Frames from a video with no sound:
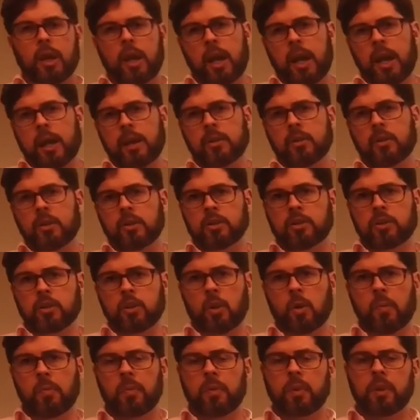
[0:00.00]
and
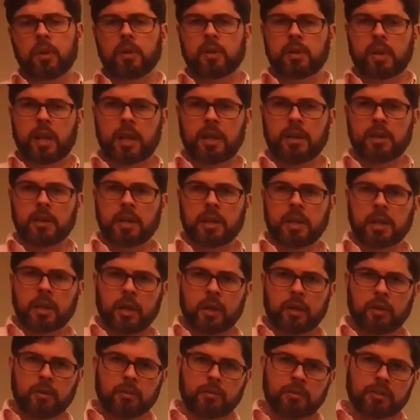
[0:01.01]
also then the
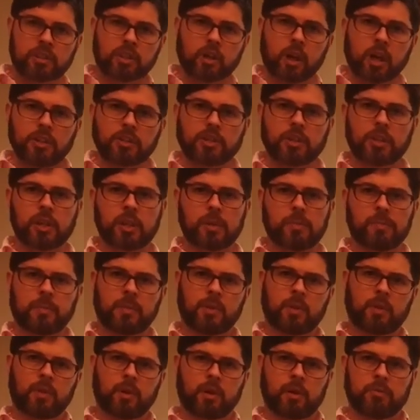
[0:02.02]
viscosity
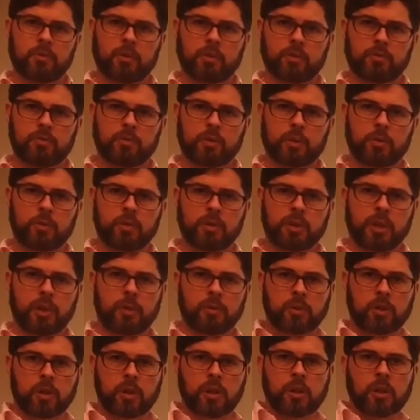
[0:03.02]
of your fluid. Now
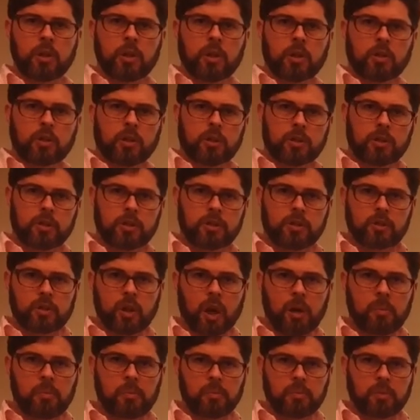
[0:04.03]
the
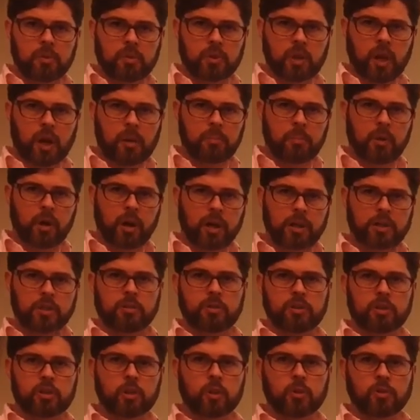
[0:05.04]
top parts
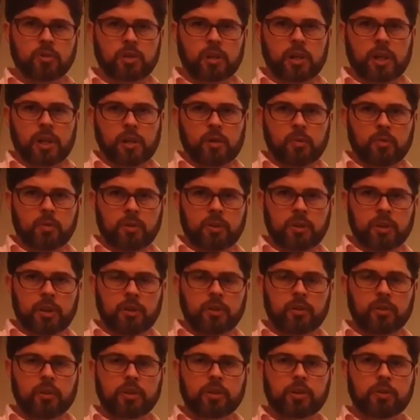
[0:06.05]
are associated with the
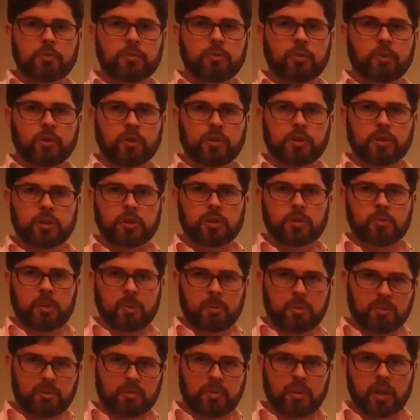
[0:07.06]
inertial forces,
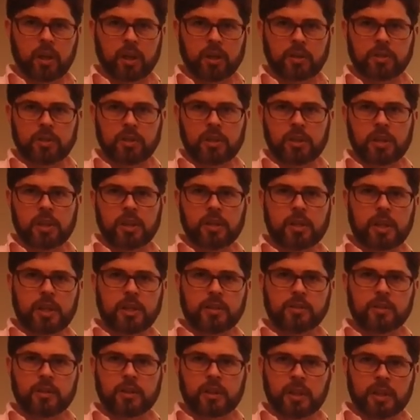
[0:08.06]
remember velocity,
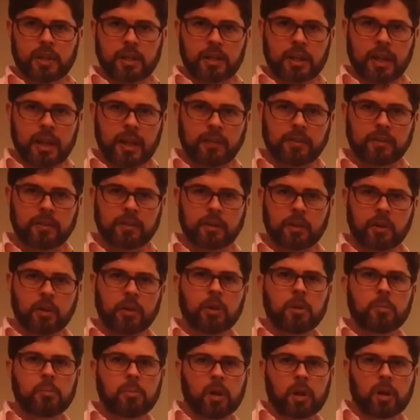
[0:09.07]
density, and length, and the
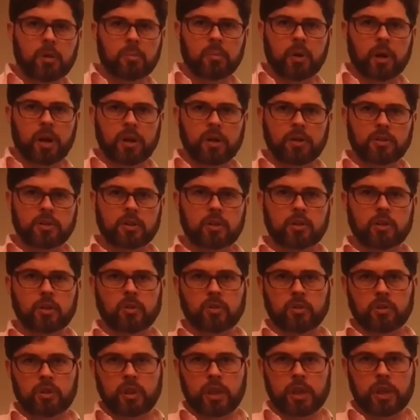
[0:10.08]
bottom part is
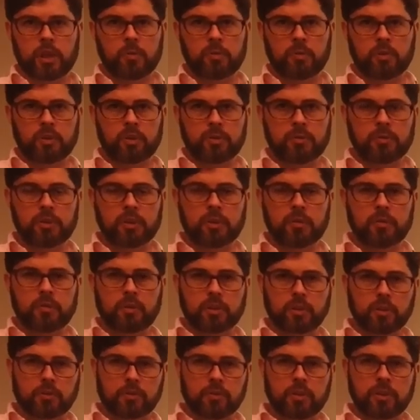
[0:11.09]
associated with
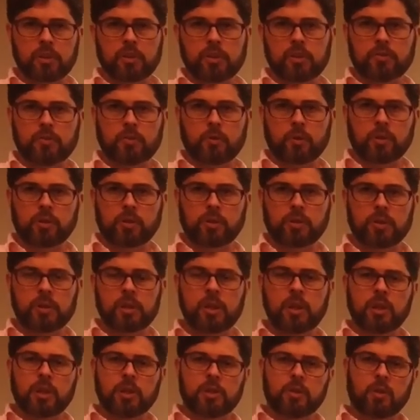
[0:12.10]
your viscous forces.
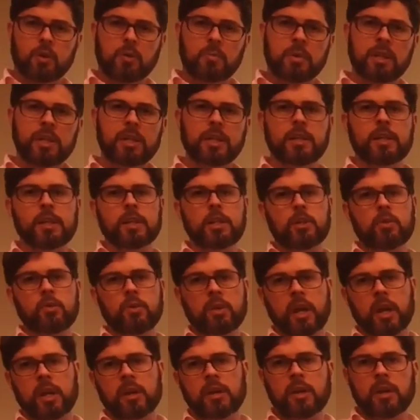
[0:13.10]
So immediately you
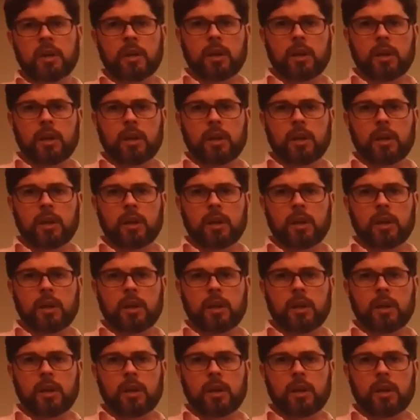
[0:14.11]
get